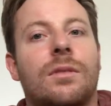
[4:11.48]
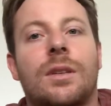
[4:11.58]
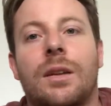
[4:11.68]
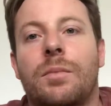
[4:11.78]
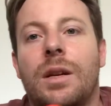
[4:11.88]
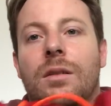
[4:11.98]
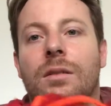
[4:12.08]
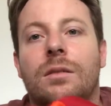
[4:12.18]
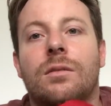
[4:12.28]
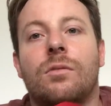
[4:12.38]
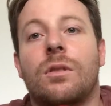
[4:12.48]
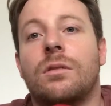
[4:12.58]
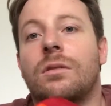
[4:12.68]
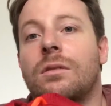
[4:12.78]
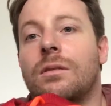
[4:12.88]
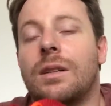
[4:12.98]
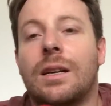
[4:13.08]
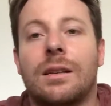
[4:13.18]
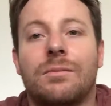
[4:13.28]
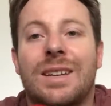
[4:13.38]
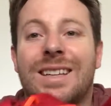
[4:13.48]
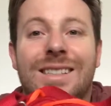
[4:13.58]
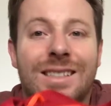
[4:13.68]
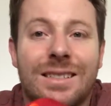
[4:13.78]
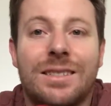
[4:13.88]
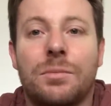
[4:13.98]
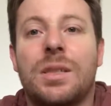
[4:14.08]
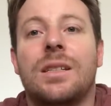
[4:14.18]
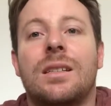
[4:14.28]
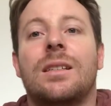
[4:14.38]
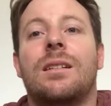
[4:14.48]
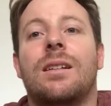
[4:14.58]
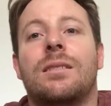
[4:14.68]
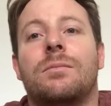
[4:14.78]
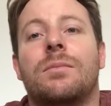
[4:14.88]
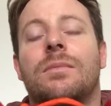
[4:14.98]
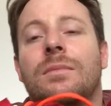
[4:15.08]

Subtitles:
get better at squats, and didn't particularly like them,